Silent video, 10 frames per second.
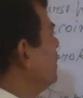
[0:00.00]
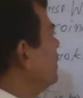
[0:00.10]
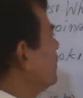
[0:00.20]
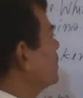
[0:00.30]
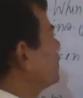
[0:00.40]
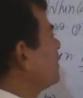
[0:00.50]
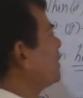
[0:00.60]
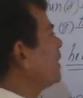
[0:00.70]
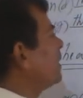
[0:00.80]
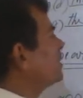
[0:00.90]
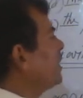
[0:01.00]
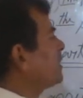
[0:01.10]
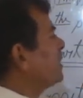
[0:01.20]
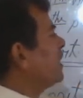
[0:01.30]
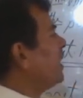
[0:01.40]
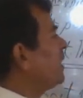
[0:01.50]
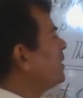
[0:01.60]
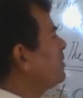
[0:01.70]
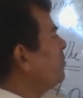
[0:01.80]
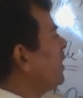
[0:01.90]
The student realized that he
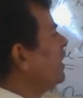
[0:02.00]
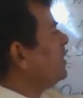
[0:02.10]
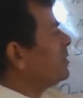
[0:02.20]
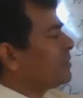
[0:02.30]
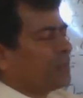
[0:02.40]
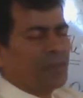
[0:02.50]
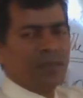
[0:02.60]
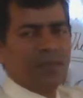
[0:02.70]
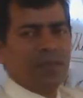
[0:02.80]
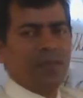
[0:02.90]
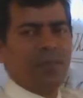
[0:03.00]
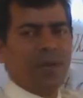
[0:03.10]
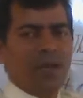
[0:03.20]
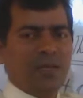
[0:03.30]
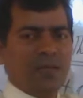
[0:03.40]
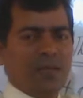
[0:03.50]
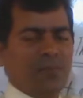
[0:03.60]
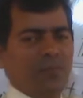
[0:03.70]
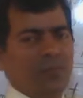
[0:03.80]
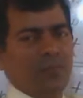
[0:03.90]
had made blunder.
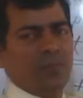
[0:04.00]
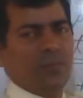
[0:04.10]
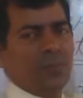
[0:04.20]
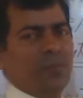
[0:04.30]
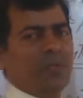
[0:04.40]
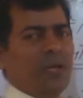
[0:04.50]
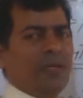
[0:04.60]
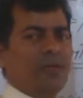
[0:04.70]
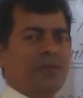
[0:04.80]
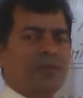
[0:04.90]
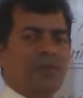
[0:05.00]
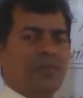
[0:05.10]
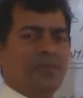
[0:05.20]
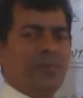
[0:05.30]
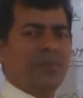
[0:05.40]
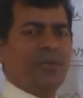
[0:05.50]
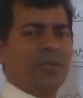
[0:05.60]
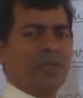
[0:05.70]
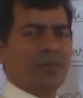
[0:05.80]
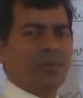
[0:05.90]
Whether I need to put
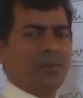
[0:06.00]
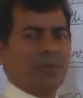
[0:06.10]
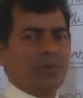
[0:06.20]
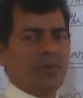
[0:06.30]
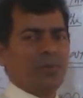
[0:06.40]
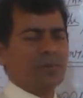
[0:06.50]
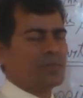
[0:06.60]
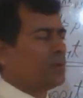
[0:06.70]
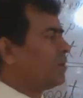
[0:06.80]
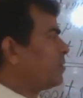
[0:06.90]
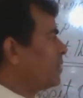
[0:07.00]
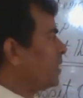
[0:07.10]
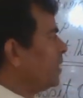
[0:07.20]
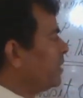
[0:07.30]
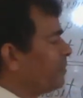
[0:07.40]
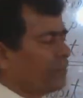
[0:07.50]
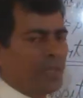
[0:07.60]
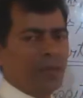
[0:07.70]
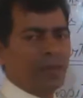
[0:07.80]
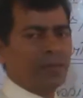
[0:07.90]
any cross or a,
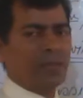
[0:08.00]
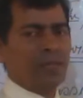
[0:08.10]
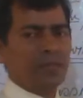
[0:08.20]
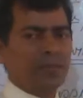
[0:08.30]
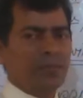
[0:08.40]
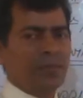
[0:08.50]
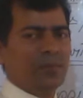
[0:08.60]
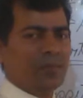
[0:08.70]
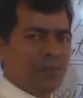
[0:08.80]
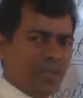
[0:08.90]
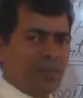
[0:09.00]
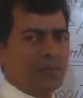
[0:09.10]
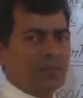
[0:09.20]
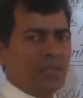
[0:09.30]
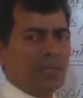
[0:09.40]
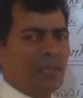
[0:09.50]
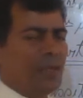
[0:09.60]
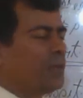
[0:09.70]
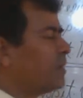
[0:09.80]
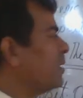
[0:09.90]
whether I need to use
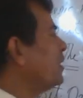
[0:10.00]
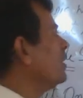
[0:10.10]
here